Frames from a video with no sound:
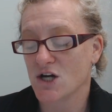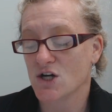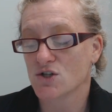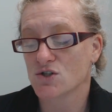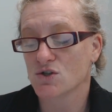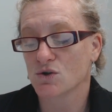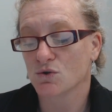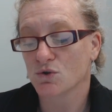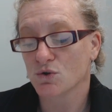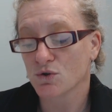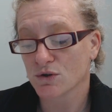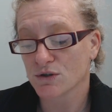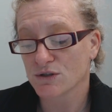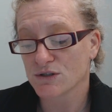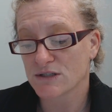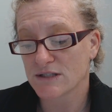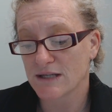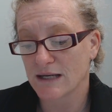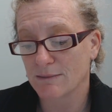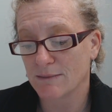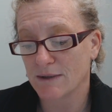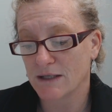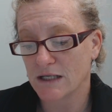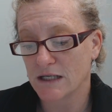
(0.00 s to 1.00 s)
So your
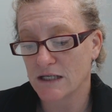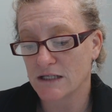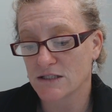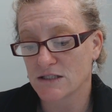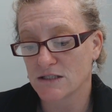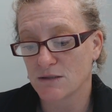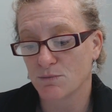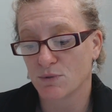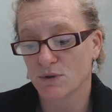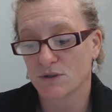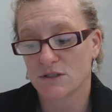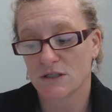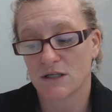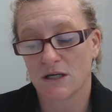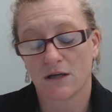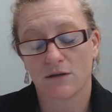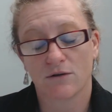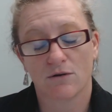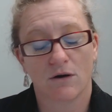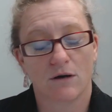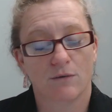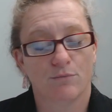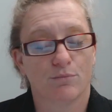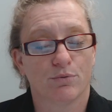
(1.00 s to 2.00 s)
assignment is to put
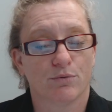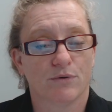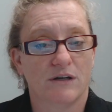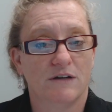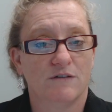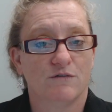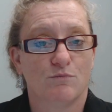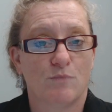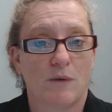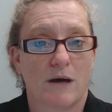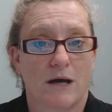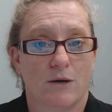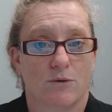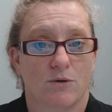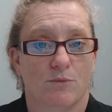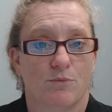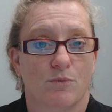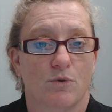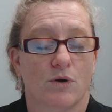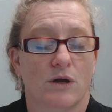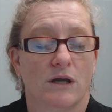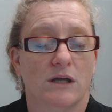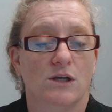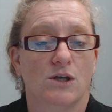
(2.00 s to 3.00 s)
together a brief
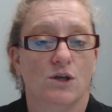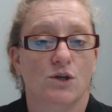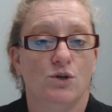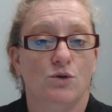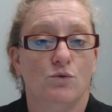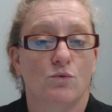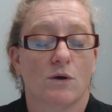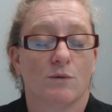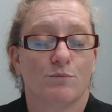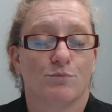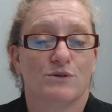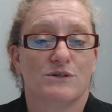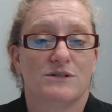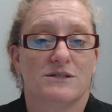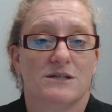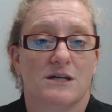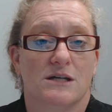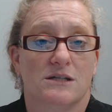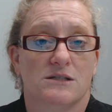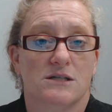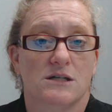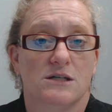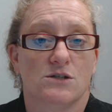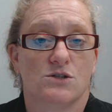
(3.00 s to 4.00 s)
PowerPoint. You are
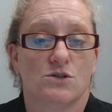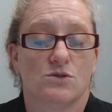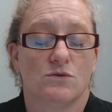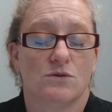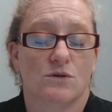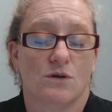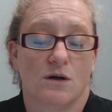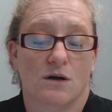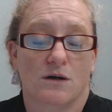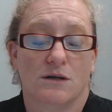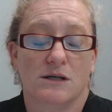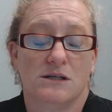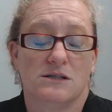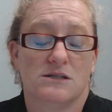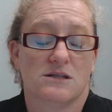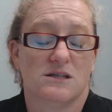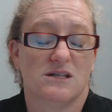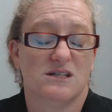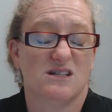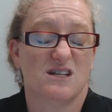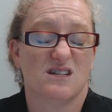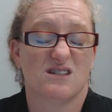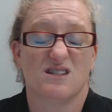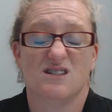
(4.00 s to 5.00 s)
presenting to an audience
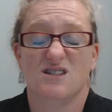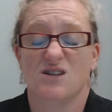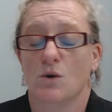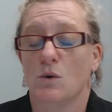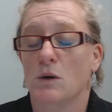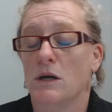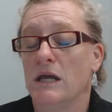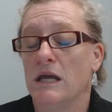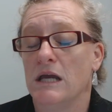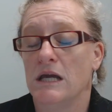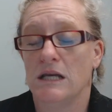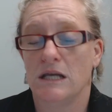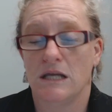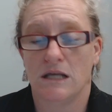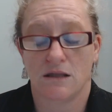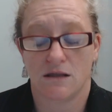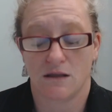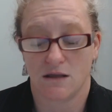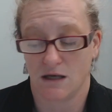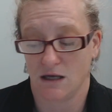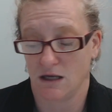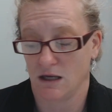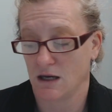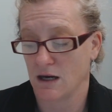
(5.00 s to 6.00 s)
that doesn't know
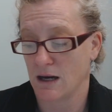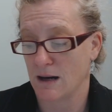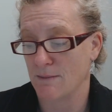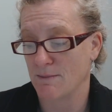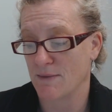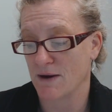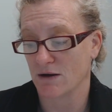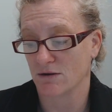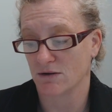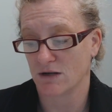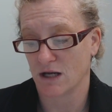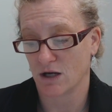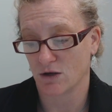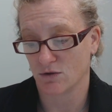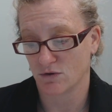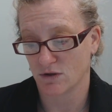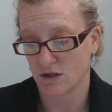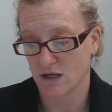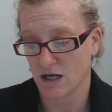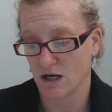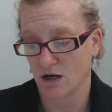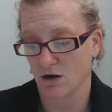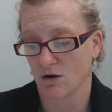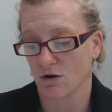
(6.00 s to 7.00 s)
anything about
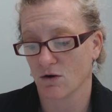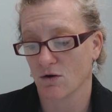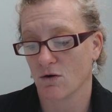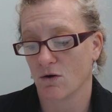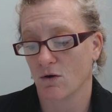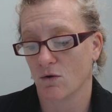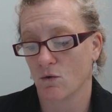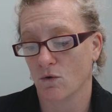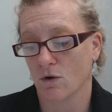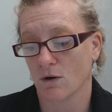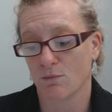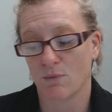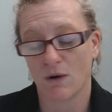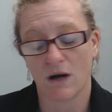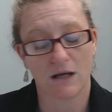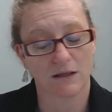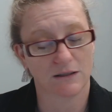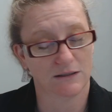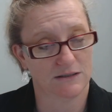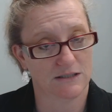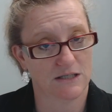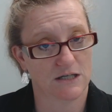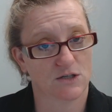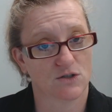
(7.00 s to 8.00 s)
healthcare or
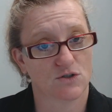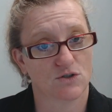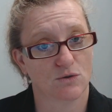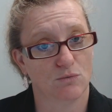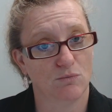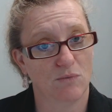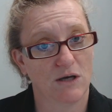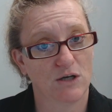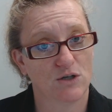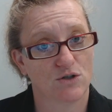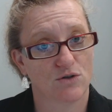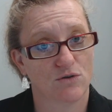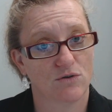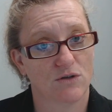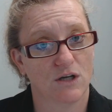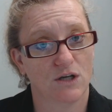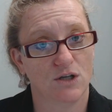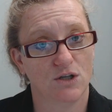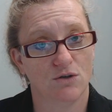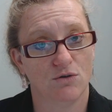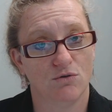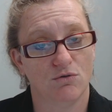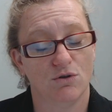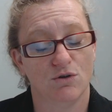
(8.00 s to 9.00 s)
politics. So make sure
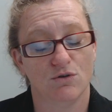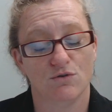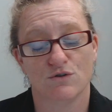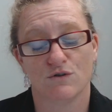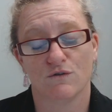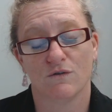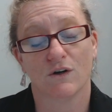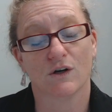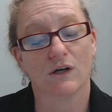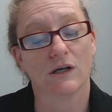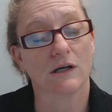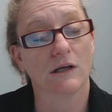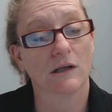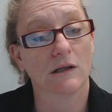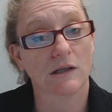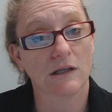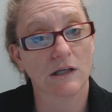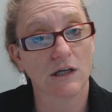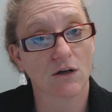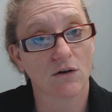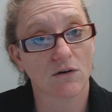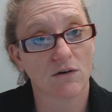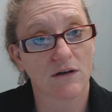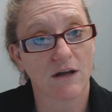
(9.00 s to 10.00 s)
that you use very
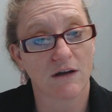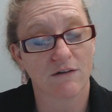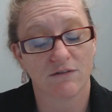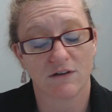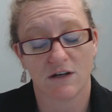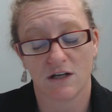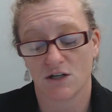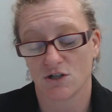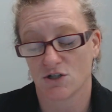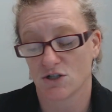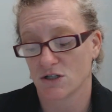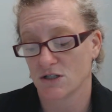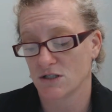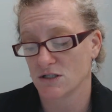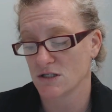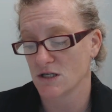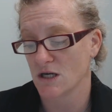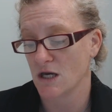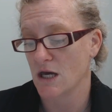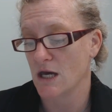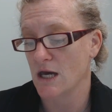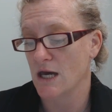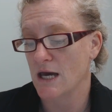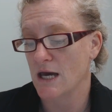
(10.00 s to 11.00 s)
clear definitions.